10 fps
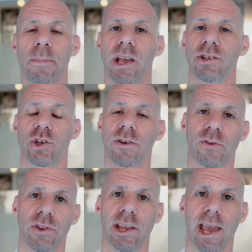It's good for
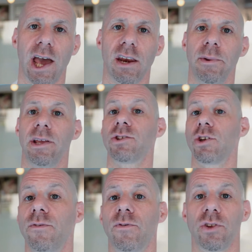the academy, it's
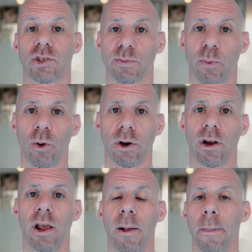for the sport.